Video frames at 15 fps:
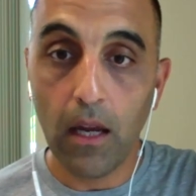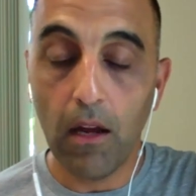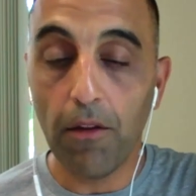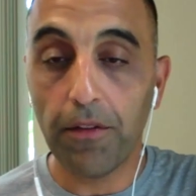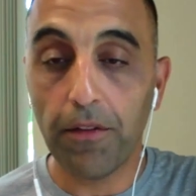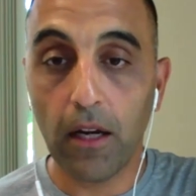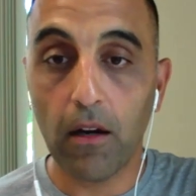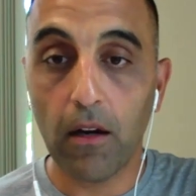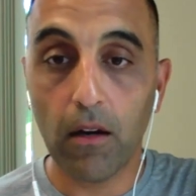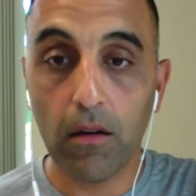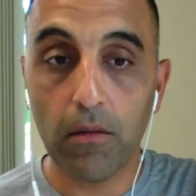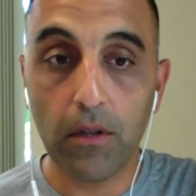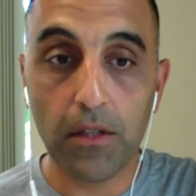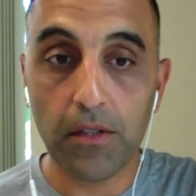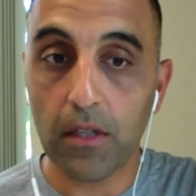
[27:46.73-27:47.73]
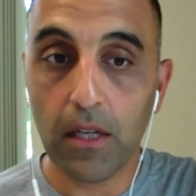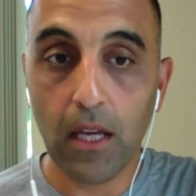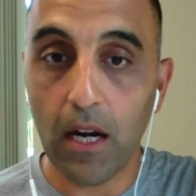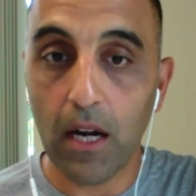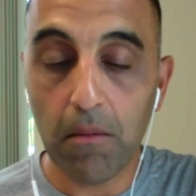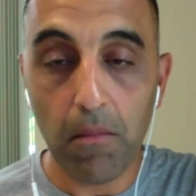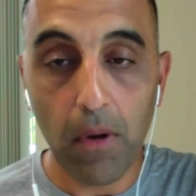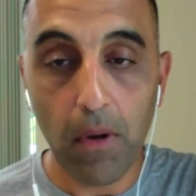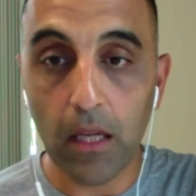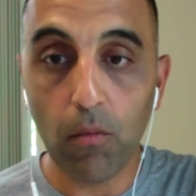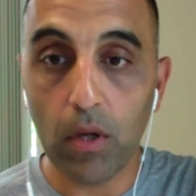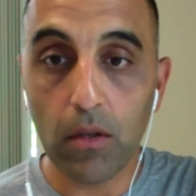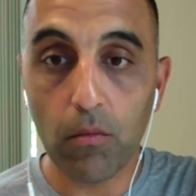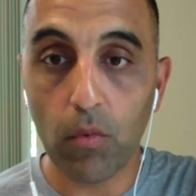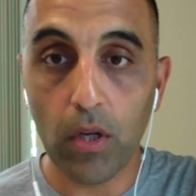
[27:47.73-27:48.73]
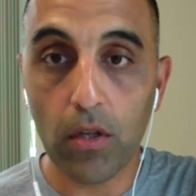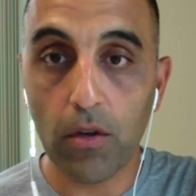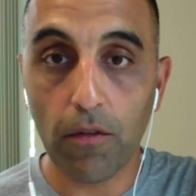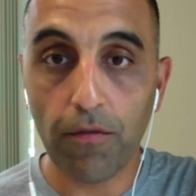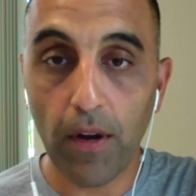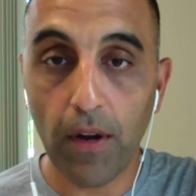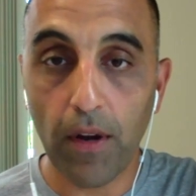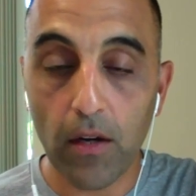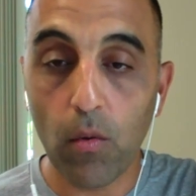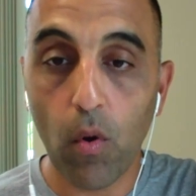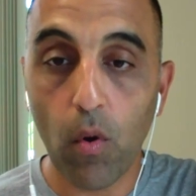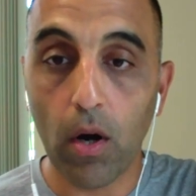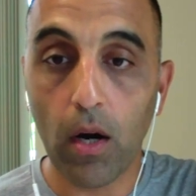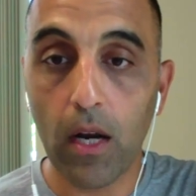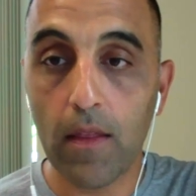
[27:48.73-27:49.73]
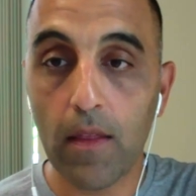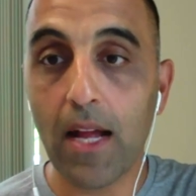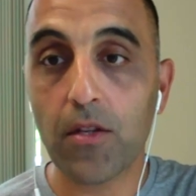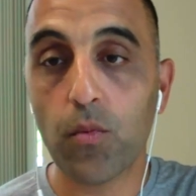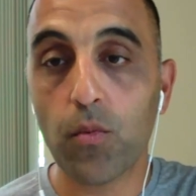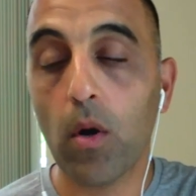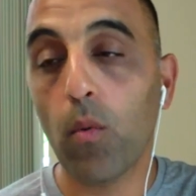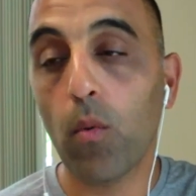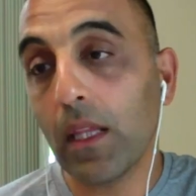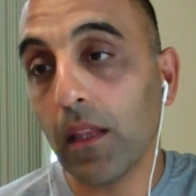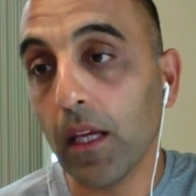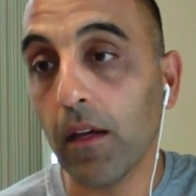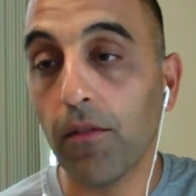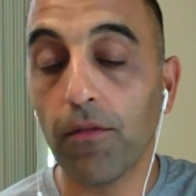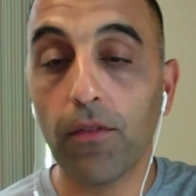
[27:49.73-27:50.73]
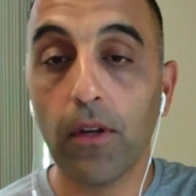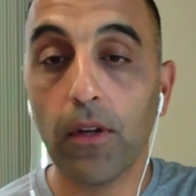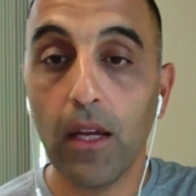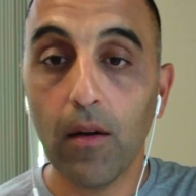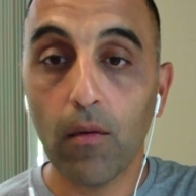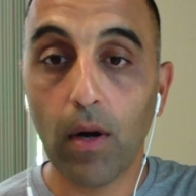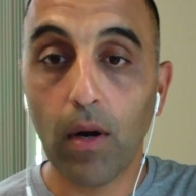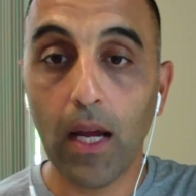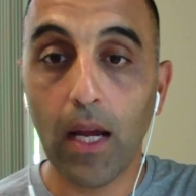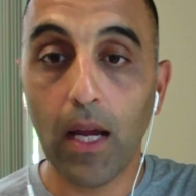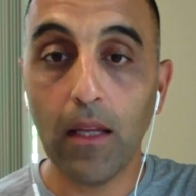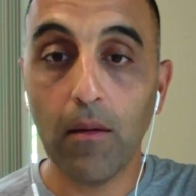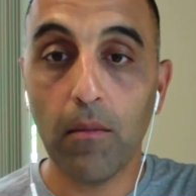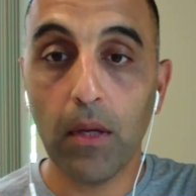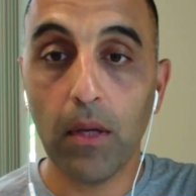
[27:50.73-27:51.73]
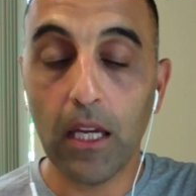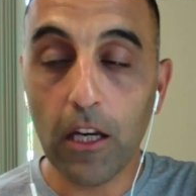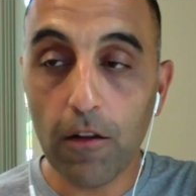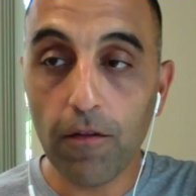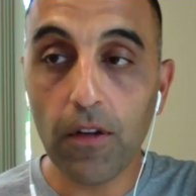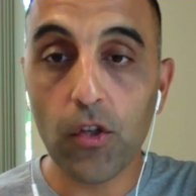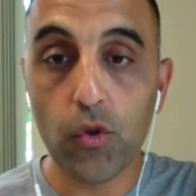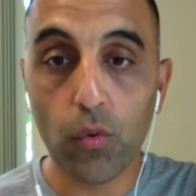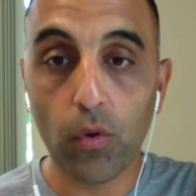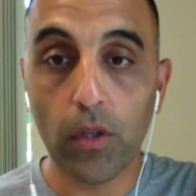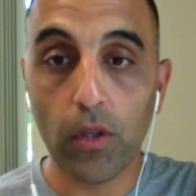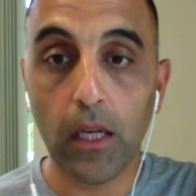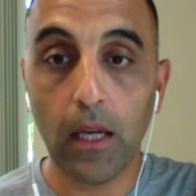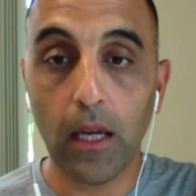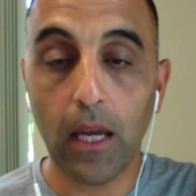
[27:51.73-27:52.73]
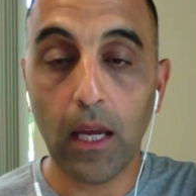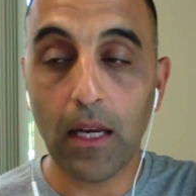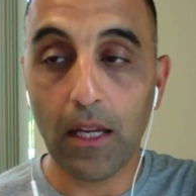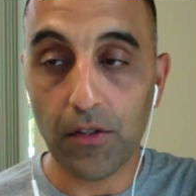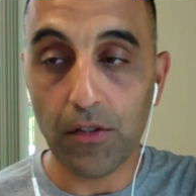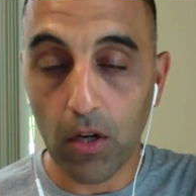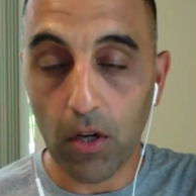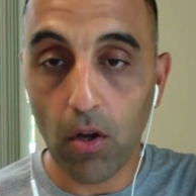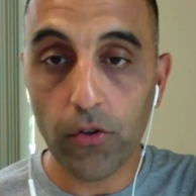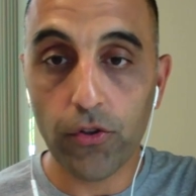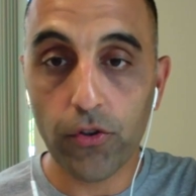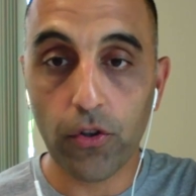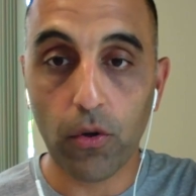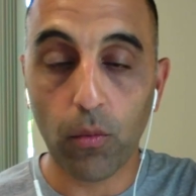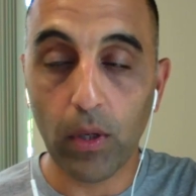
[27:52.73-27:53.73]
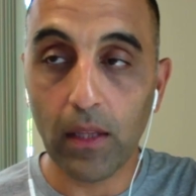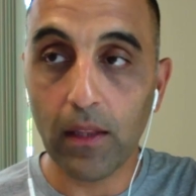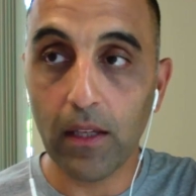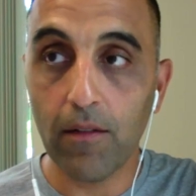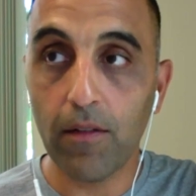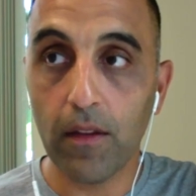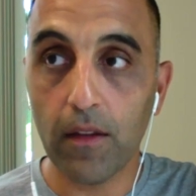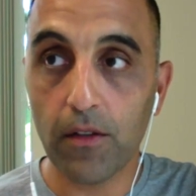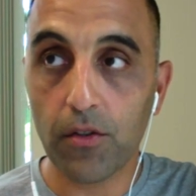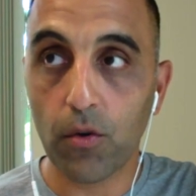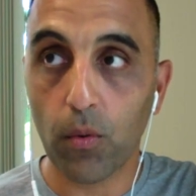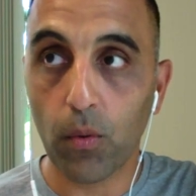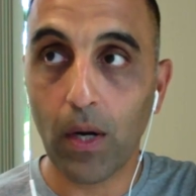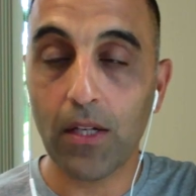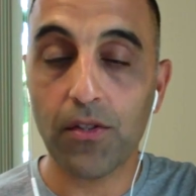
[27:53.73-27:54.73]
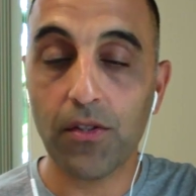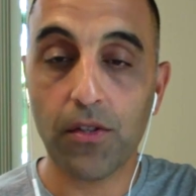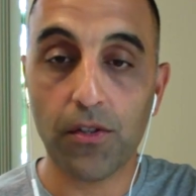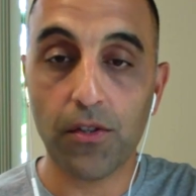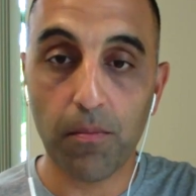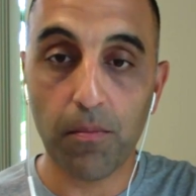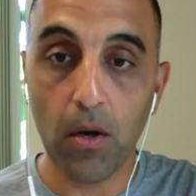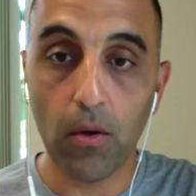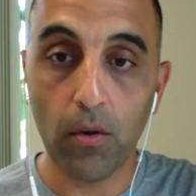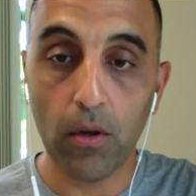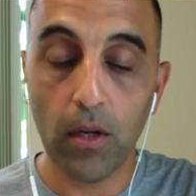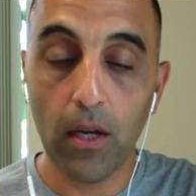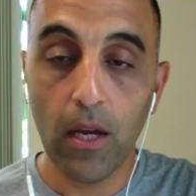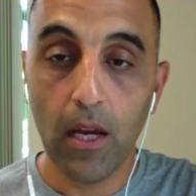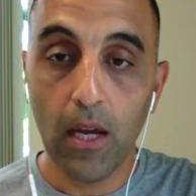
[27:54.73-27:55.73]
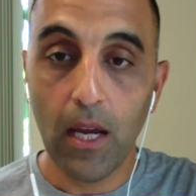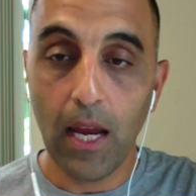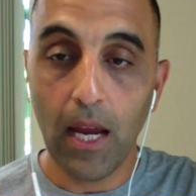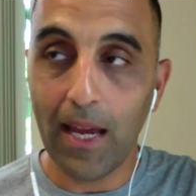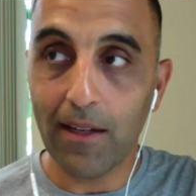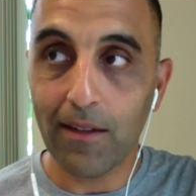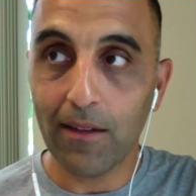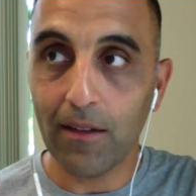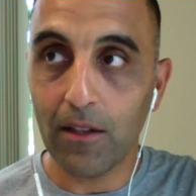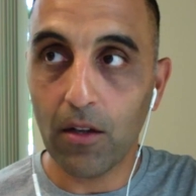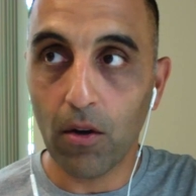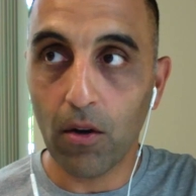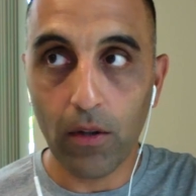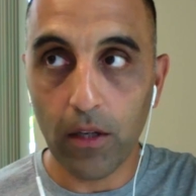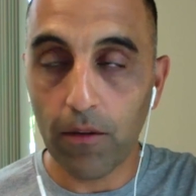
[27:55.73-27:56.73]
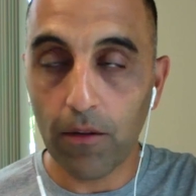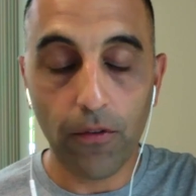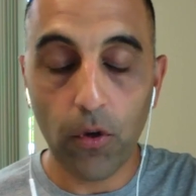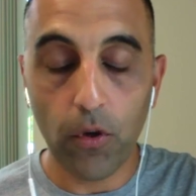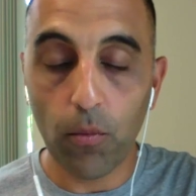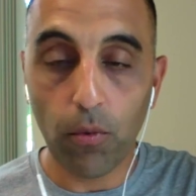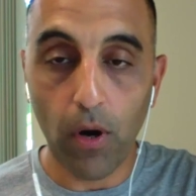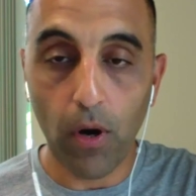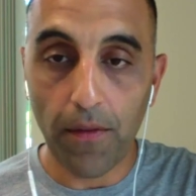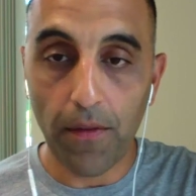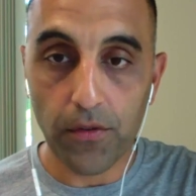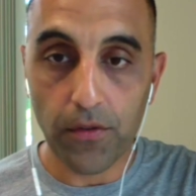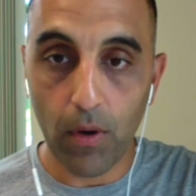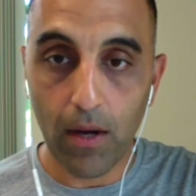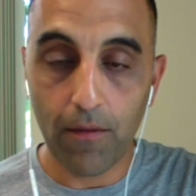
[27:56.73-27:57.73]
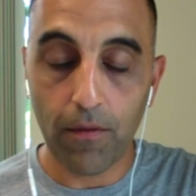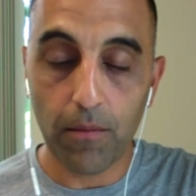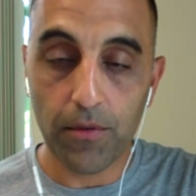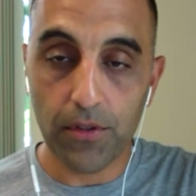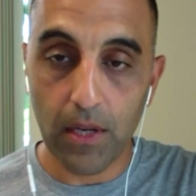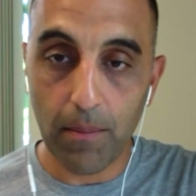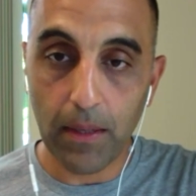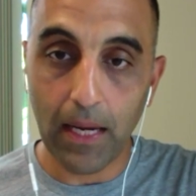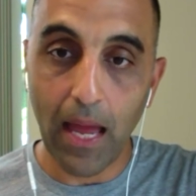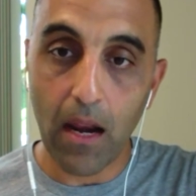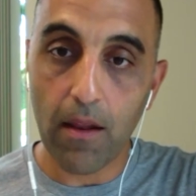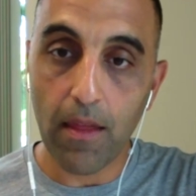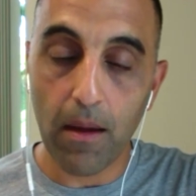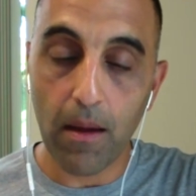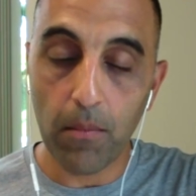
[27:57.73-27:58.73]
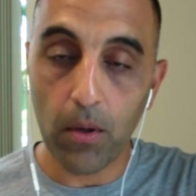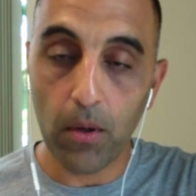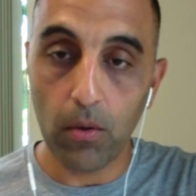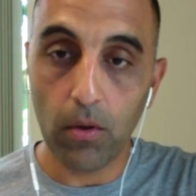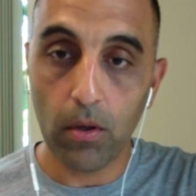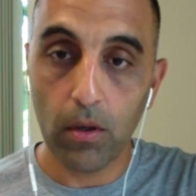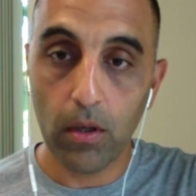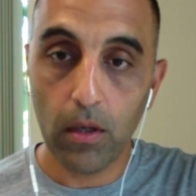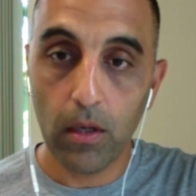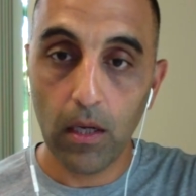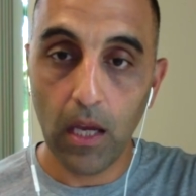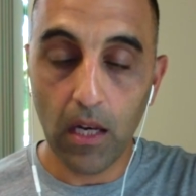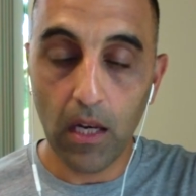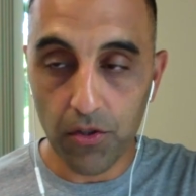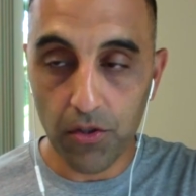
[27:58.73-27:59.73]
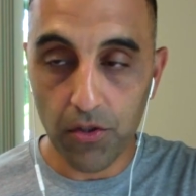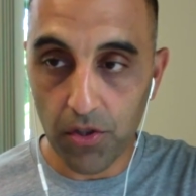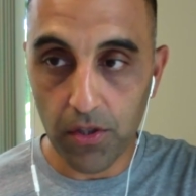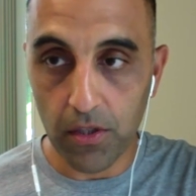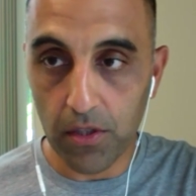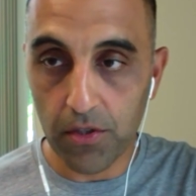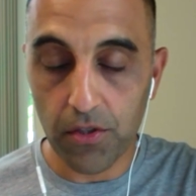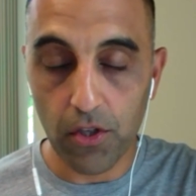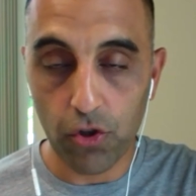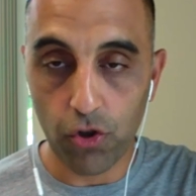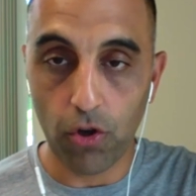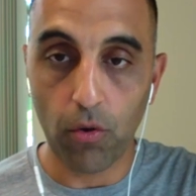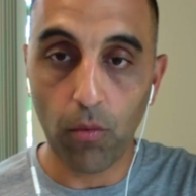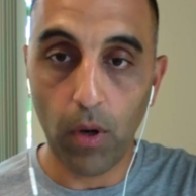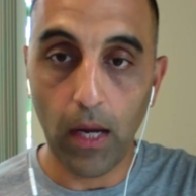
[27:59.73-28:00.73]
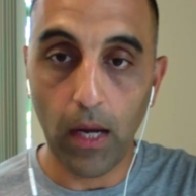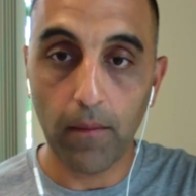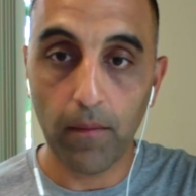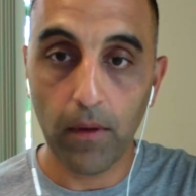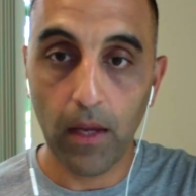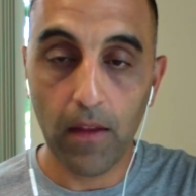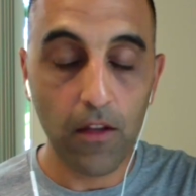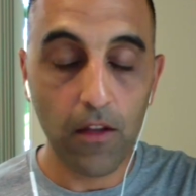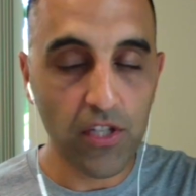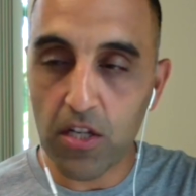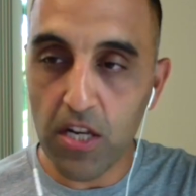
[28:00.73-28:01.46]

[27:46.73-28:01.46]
Healthcare doesn't get any money when you're fighting a war, and that's where we live, right? Individually and as a culture, we live in this crisis mode, and you're only a few breaths away from stepping out of that mode, and it's just a decision away. And there's